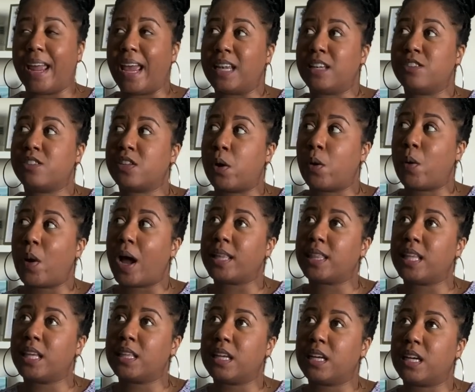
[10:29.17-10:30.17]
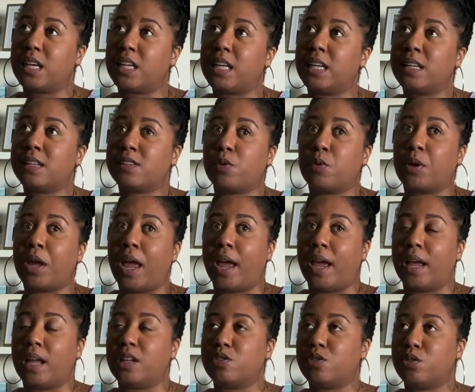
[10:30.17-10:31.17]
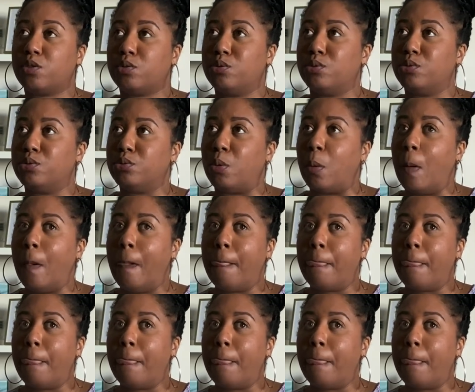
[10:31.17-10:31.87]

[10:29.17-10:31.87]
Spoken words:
And so I think that it is okay to